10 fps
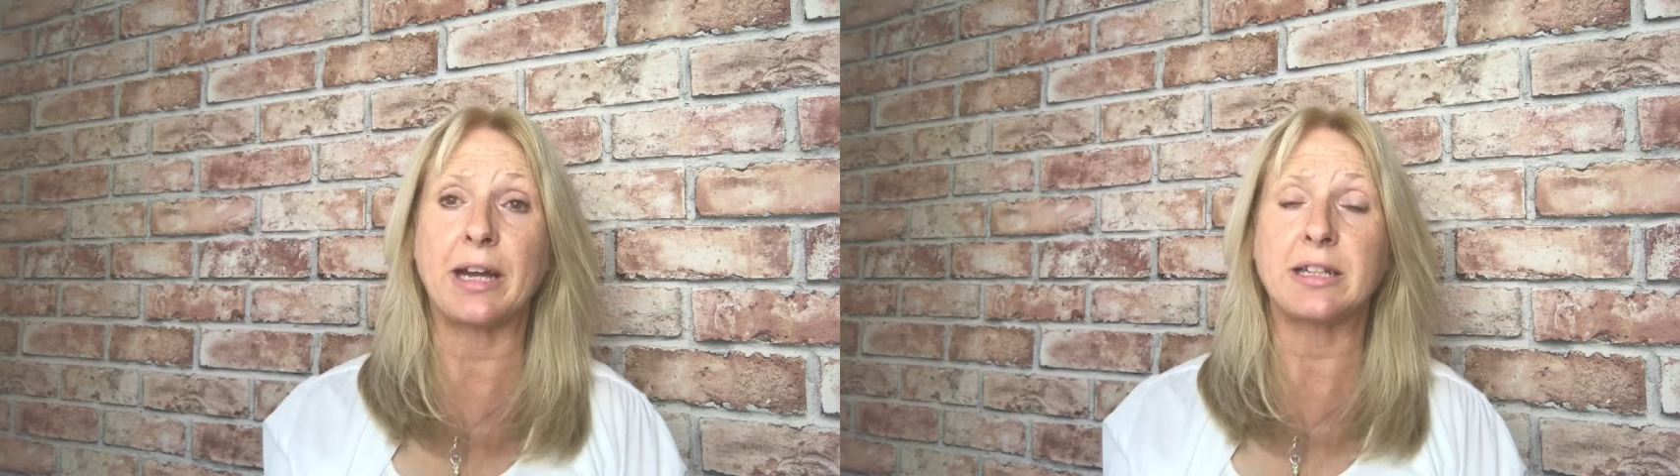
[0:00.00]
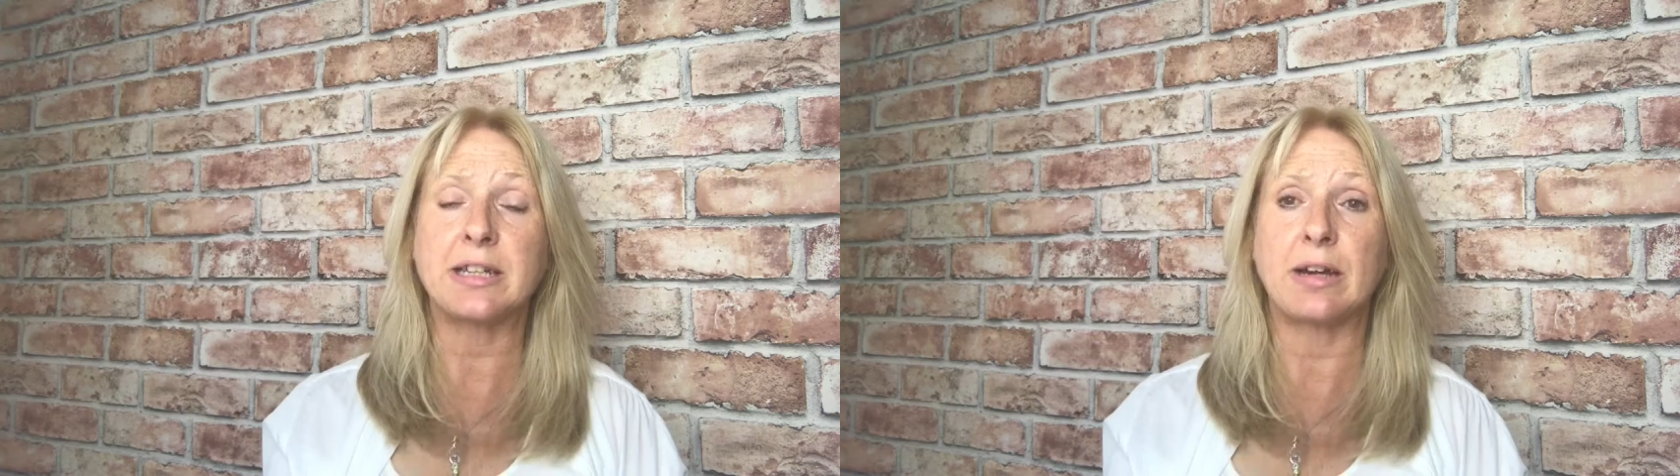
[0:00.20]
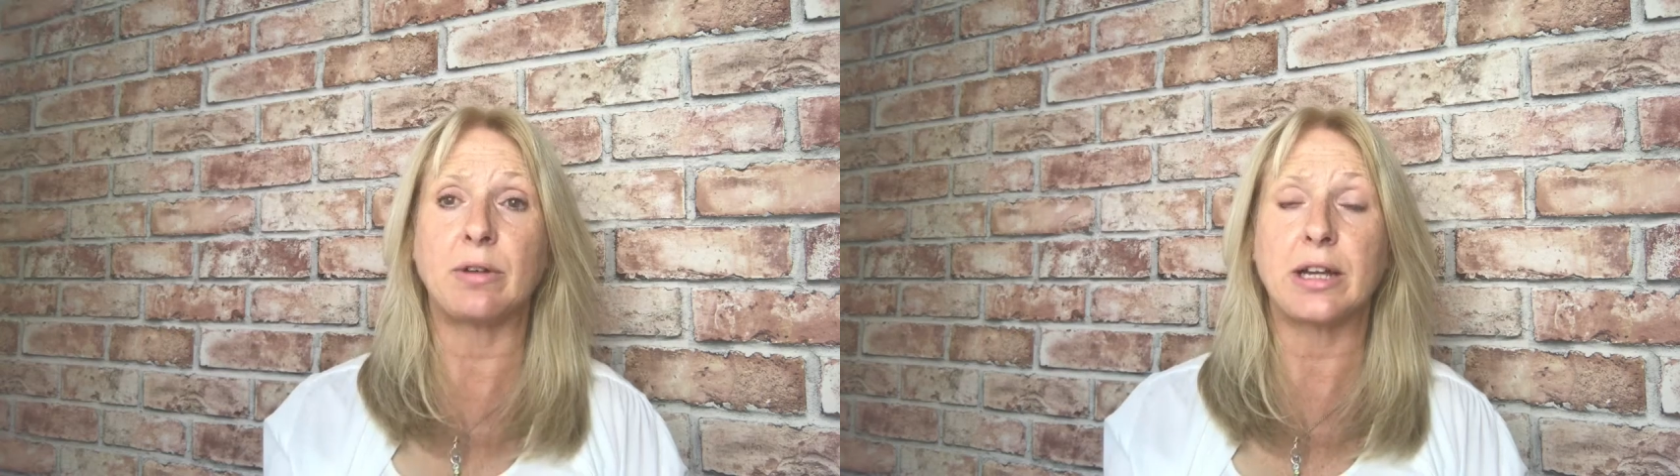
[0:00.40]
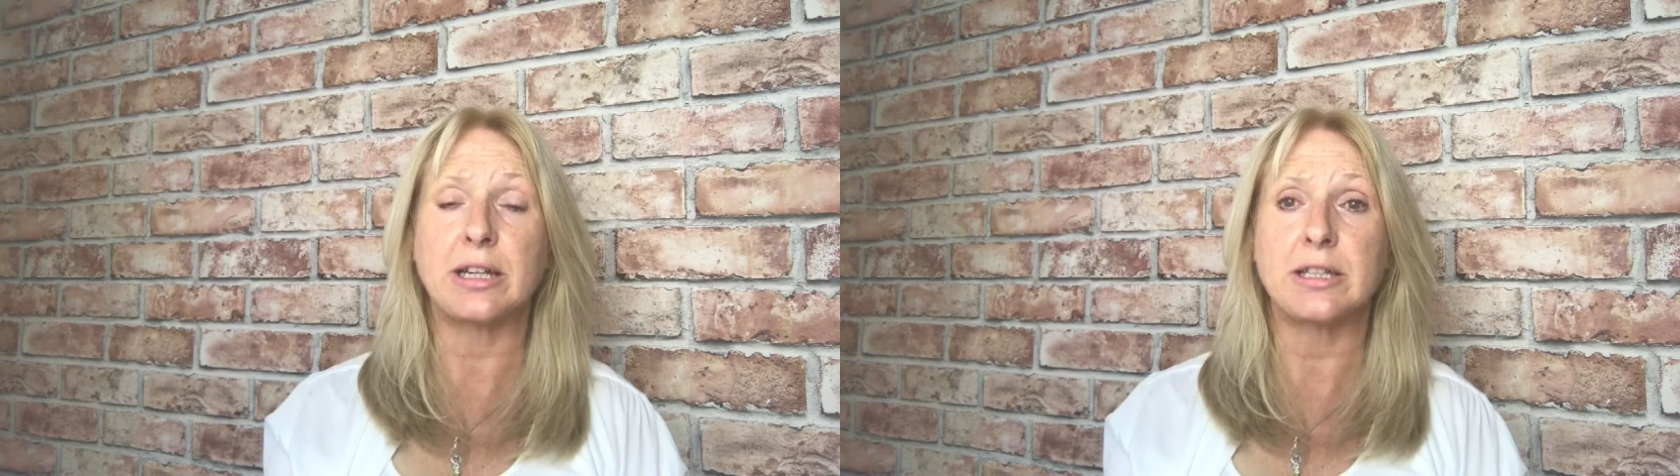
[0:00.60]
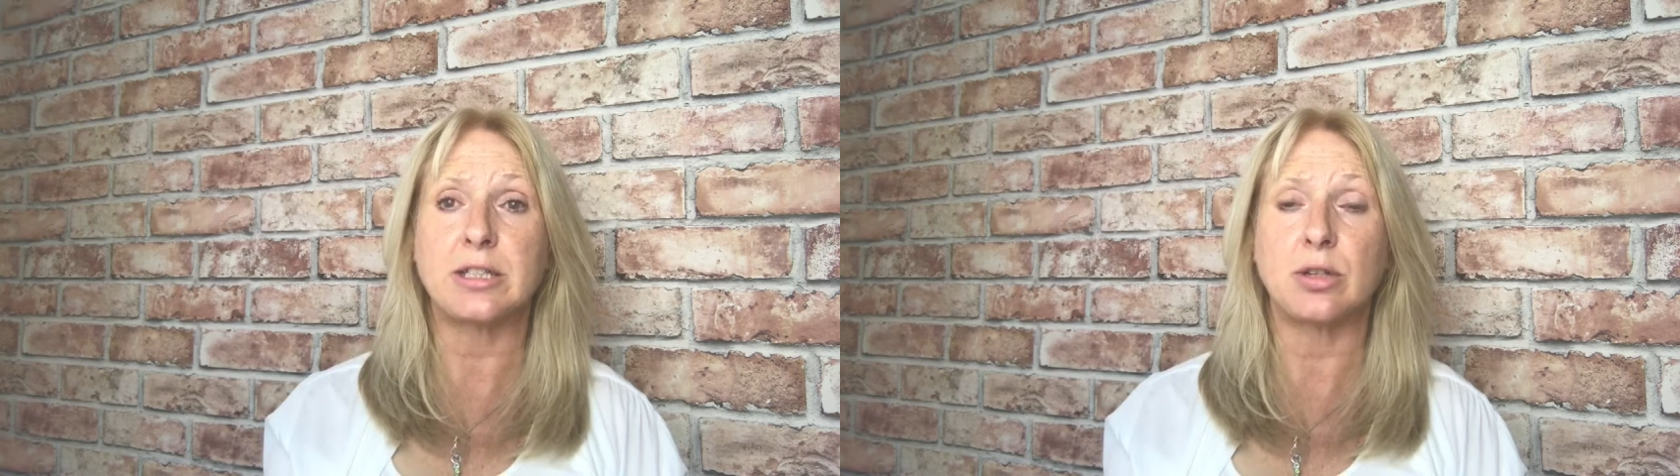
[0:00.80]
it
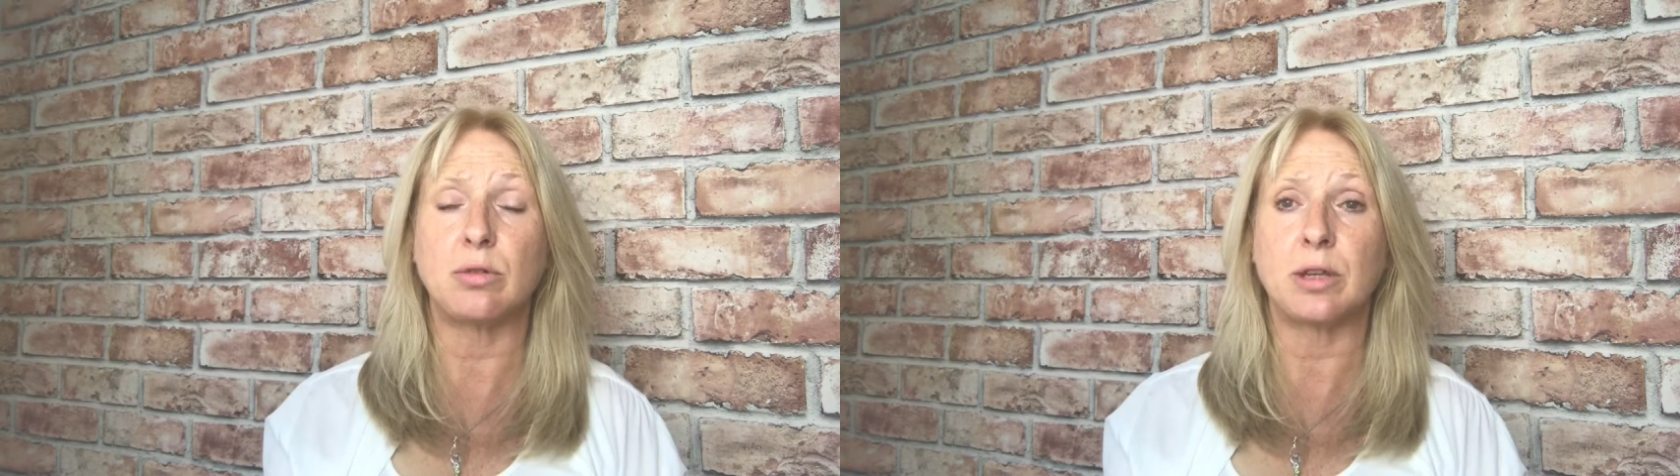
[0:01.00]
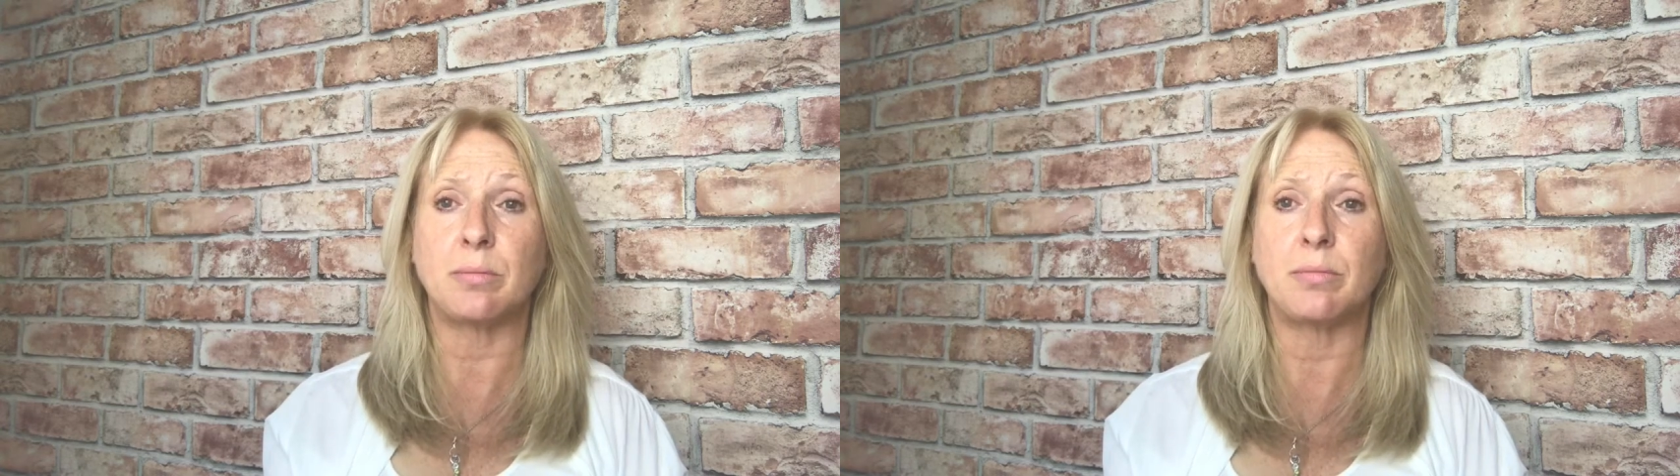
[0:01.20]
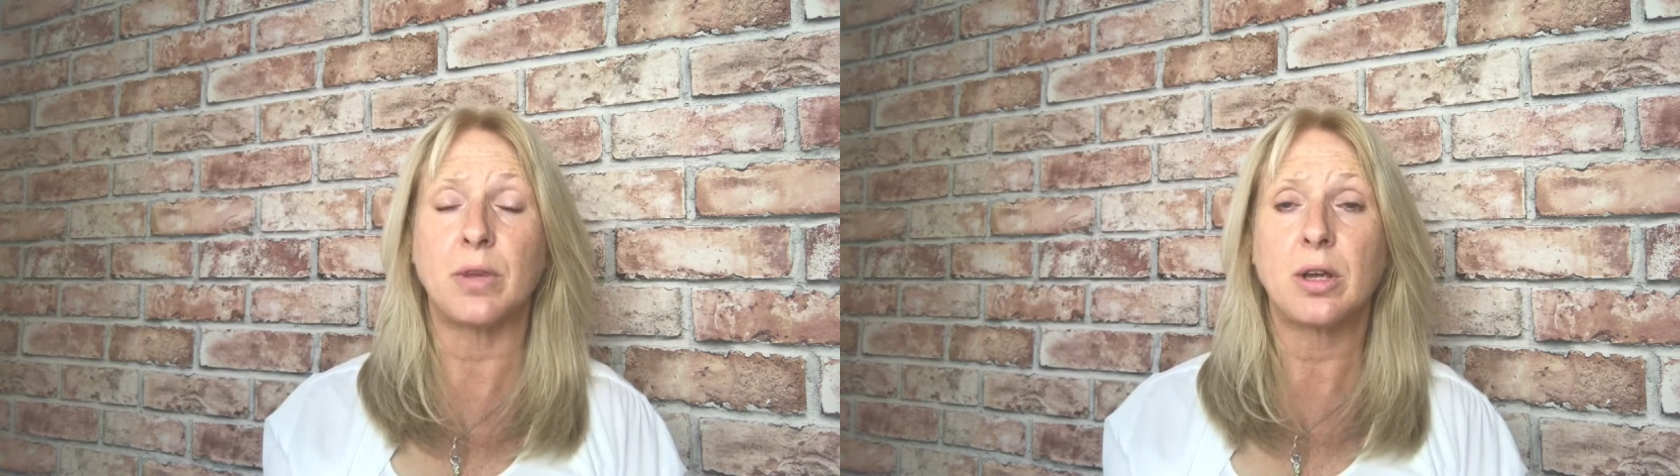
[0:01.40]
directly to them.